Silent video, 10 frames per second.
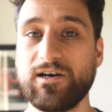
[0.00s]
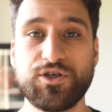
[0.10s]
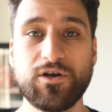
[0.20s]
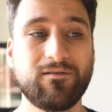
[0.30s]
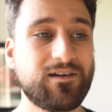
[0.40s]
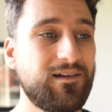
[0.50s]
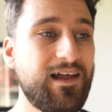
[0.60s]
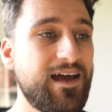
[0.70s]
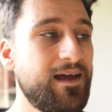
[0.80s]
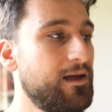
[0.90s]
by Charles
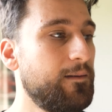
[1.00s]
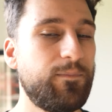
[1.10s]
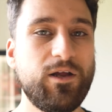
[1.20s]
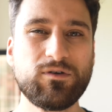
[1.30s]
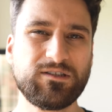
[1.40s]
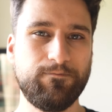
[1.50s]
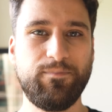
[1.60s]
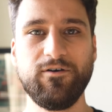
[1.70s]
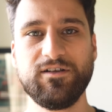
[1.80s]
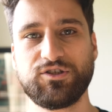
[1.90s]
Leclerc, but he wasn't
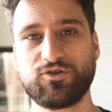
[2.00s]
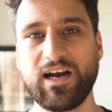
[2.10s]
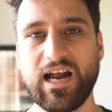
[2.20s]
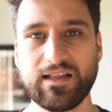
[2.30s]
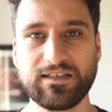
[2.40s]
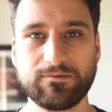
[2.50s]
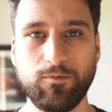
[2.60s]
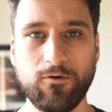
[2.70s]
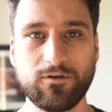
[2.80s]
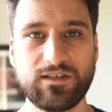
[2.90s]
booted straight out of the
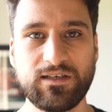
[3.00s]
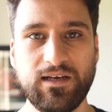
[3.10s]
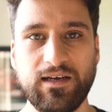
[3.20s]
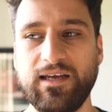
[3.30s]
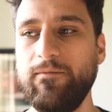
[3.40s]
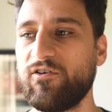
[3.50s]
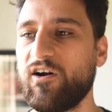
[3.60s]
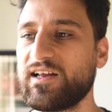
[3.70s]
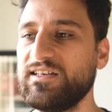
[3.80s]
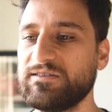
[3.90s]
sport. Kimi
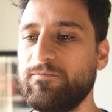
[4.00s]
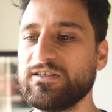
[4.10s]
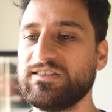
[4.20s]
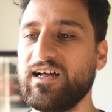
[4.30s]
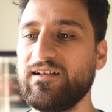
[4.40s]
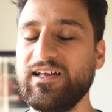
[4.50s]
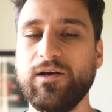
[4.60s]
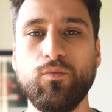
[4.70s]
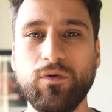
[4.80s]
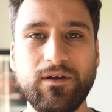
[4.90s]
Räikkönen's
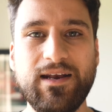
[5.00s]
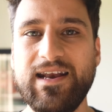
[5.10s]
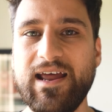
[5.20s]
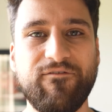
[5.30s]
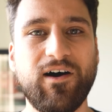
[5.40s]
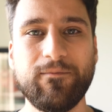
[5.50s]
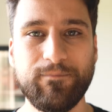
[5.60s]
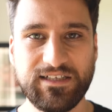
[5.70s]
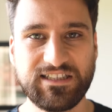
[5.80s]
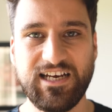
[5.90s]
personality will never
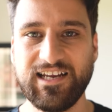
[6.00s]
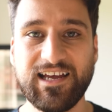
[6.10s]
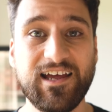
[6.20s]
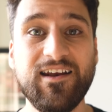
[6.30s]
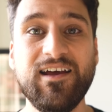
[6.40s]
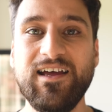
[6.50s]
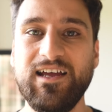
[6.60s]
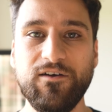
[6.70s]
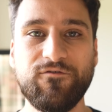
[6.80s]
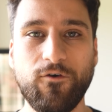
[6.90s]
be seen again
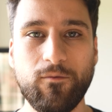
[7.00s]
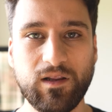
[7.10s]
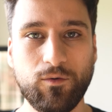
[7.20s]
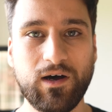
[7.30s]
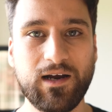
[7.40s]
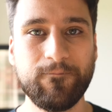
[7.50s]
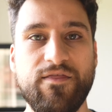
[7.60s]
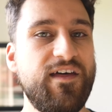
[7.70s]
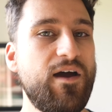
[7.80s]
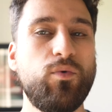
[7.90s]
in Formula One.
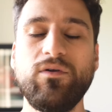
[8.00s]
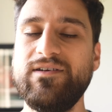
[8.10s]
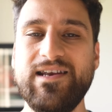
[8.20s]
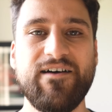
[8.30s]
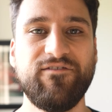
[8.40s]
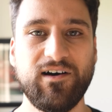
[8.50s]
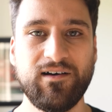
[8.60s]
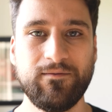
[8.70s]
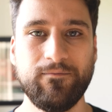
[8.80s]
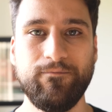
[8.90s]
There will never
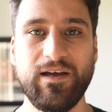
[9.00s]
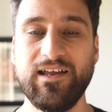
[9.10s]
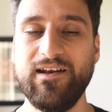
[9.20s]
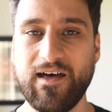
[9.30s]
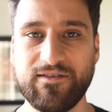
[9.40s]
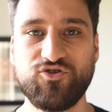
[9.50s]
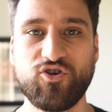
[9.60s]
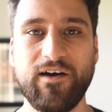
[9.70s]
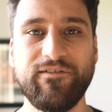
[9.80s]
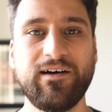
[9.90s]
be another
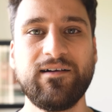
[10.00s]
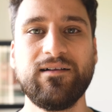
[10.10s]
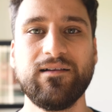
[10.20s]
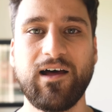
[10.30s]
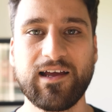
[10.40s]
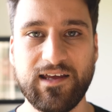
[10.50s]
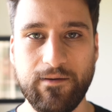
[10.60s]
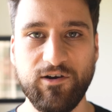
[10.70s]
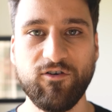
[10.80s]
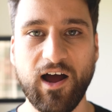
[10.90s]
driver like
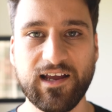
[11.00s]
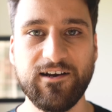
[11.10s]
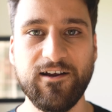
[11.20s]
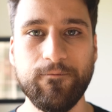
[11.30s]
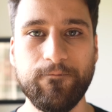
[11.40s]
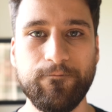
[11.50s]
Kimi Räikkönen.